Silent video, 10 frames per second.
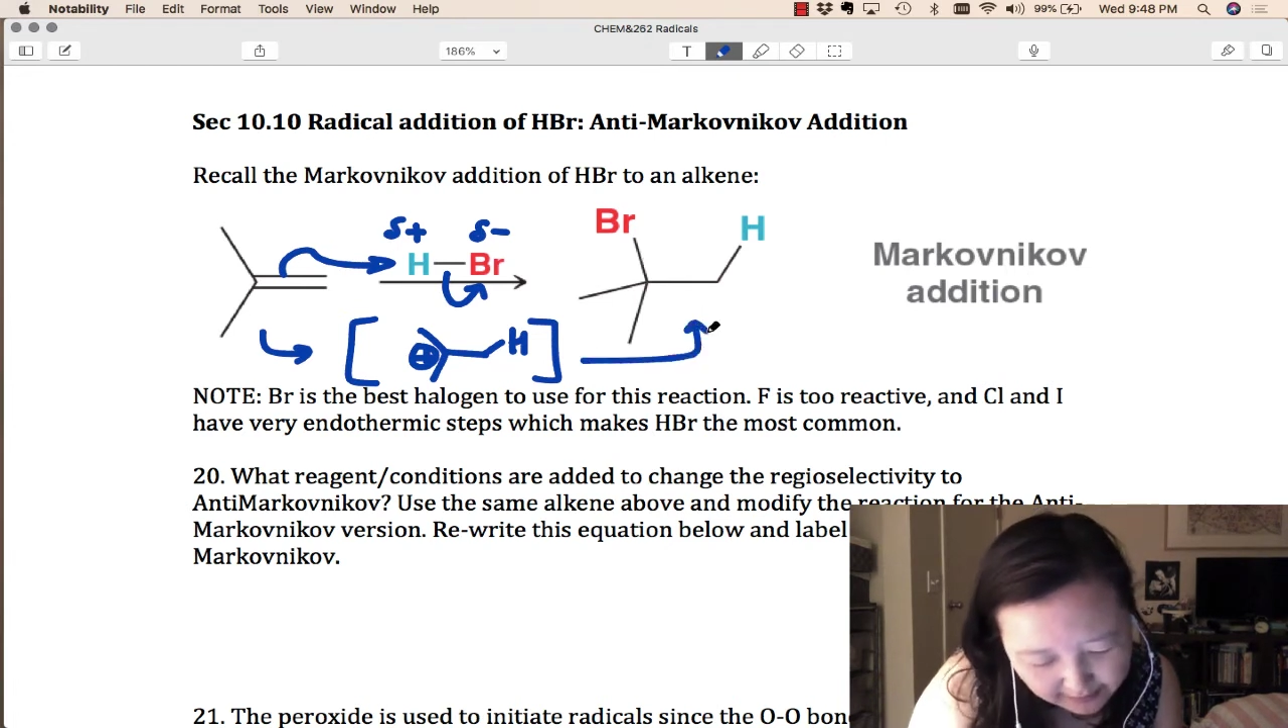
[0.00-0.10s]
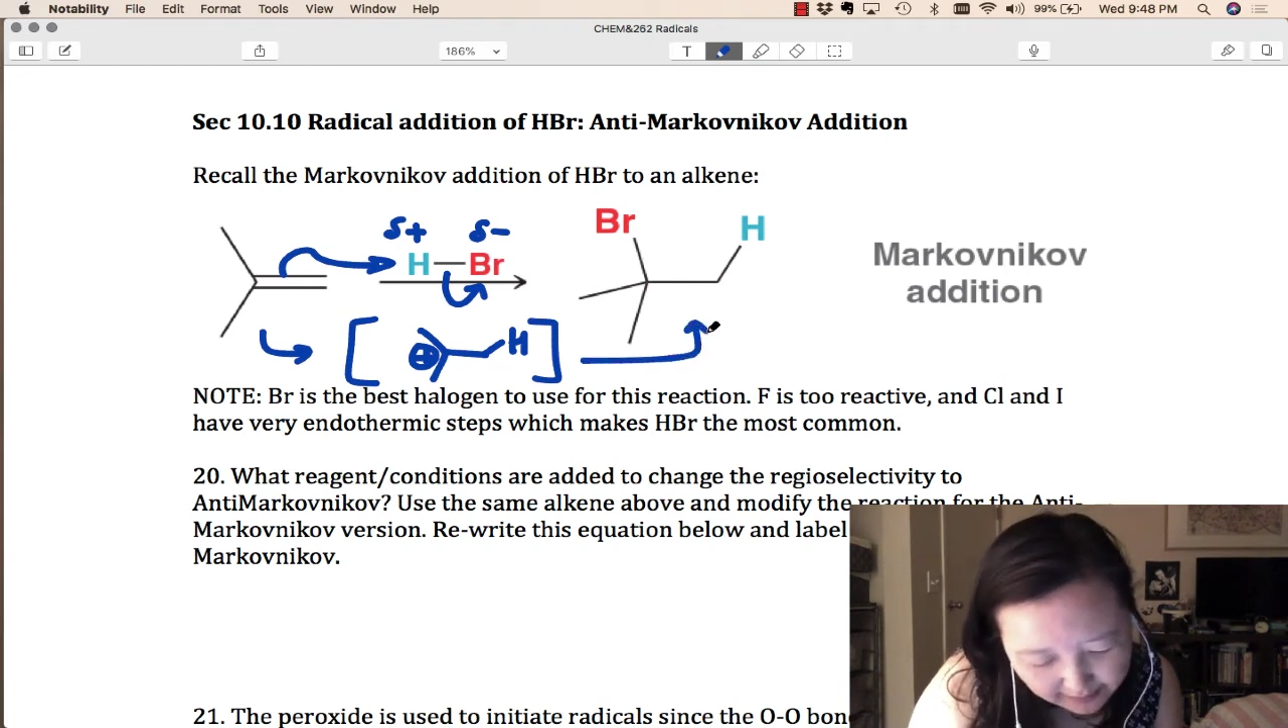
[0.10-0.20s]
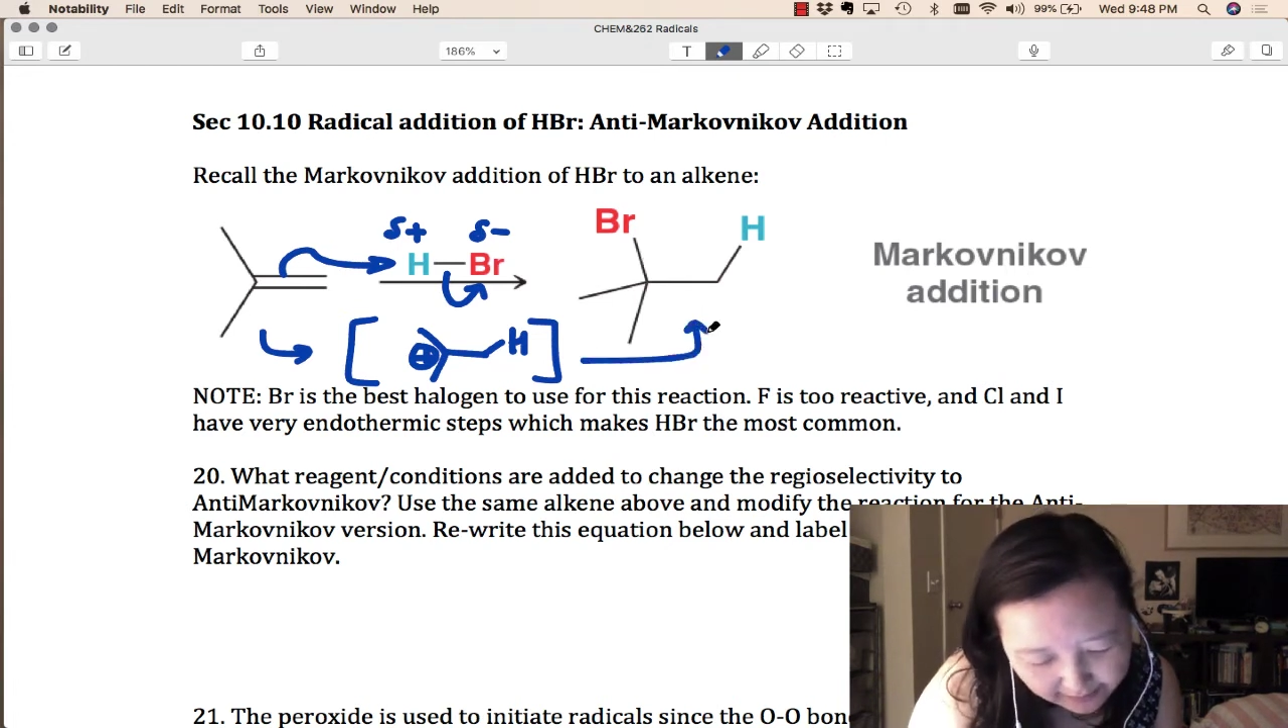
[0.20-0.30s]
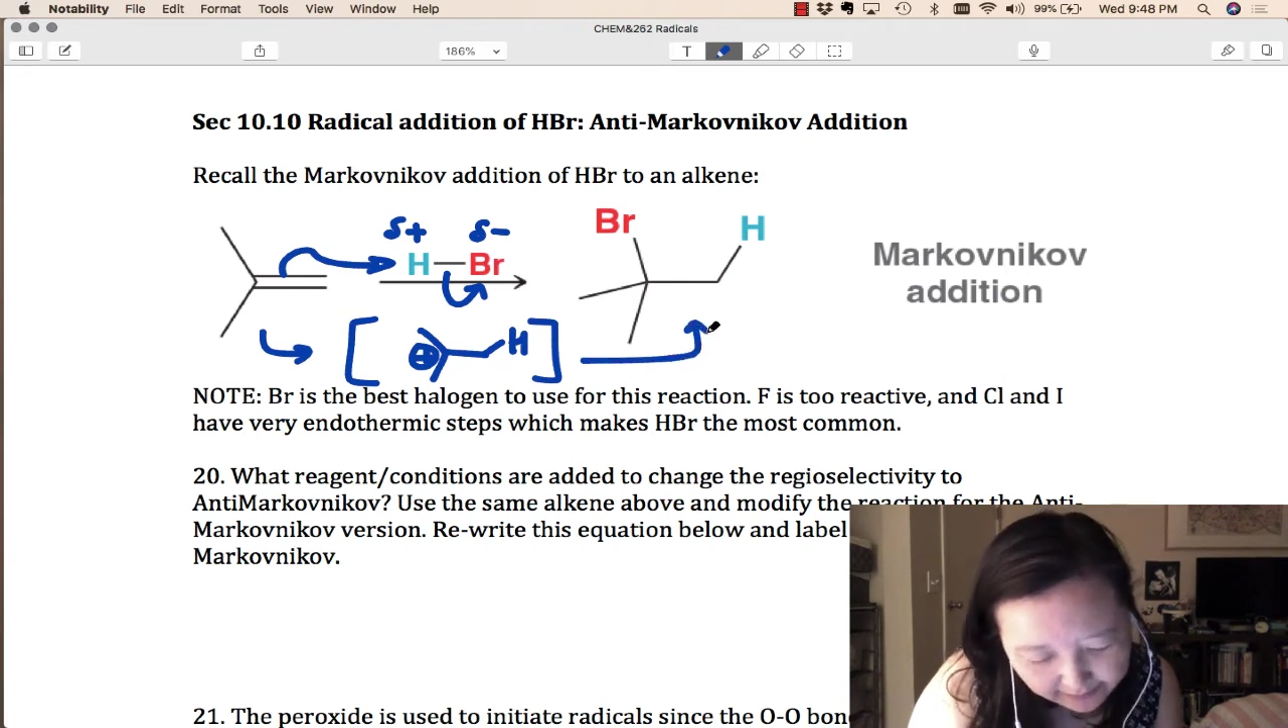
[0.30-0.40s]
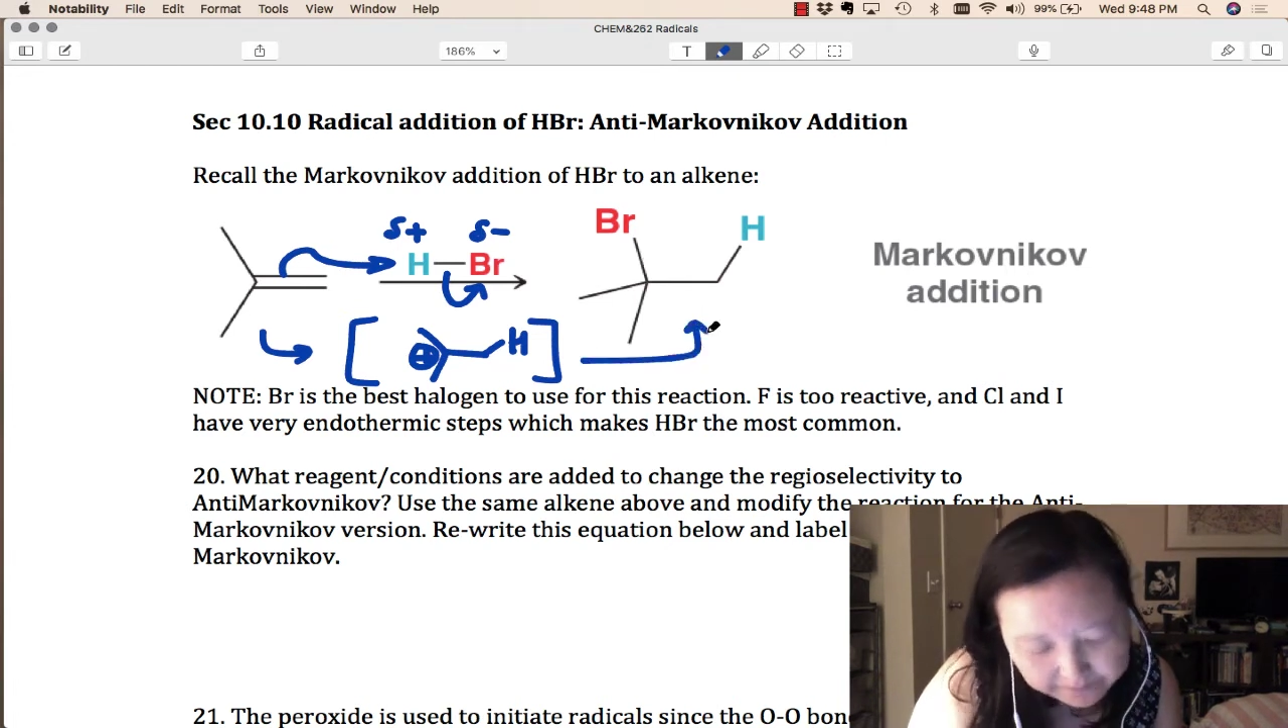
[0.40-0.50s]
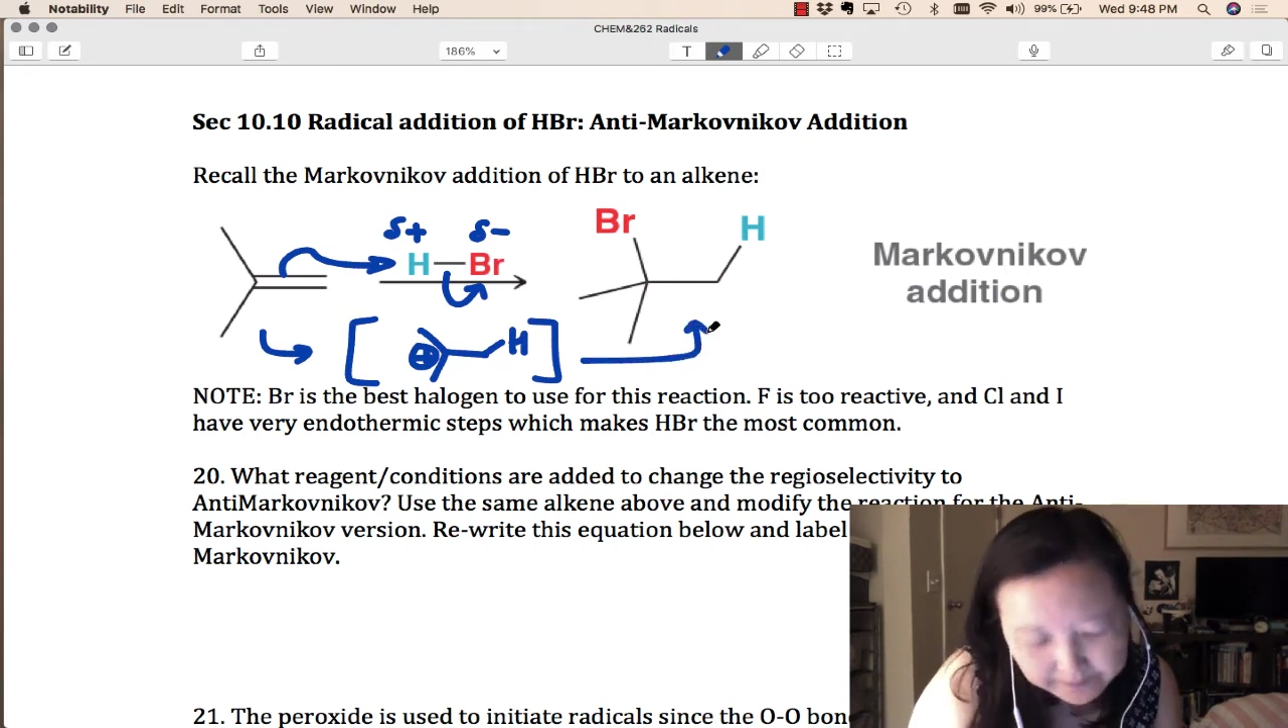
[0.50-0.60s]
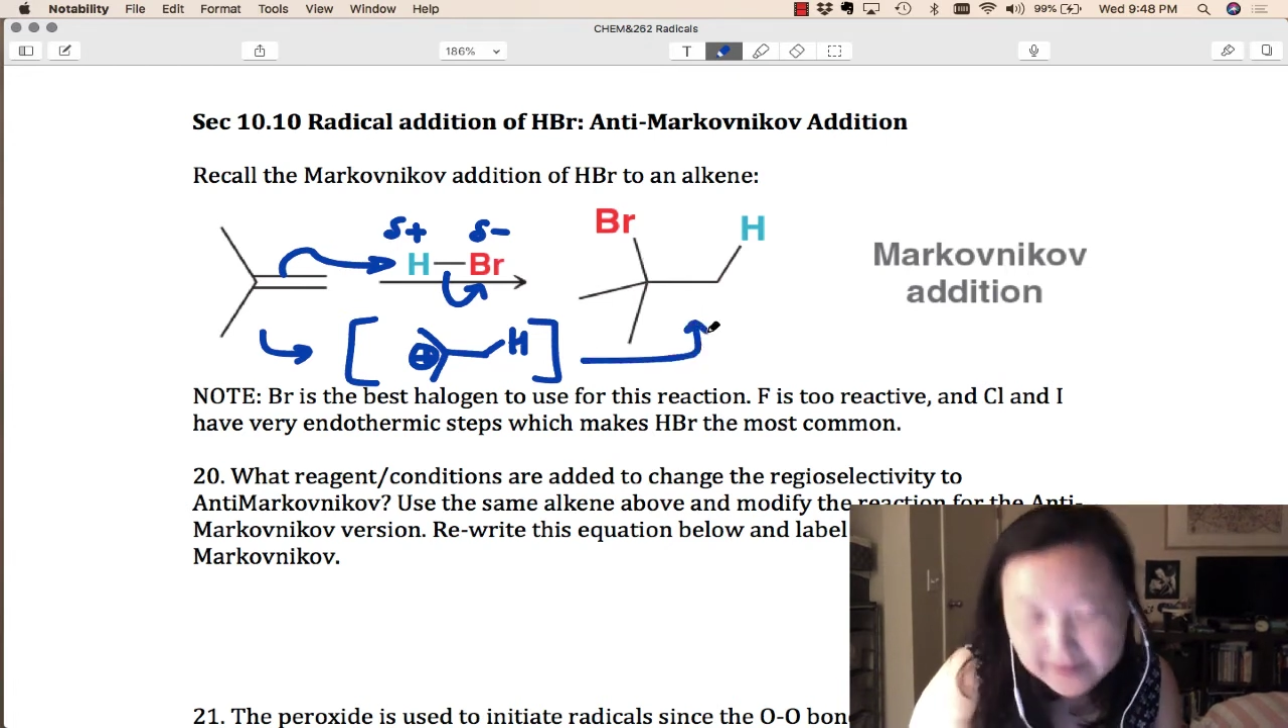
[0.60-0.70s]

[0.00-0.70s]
there.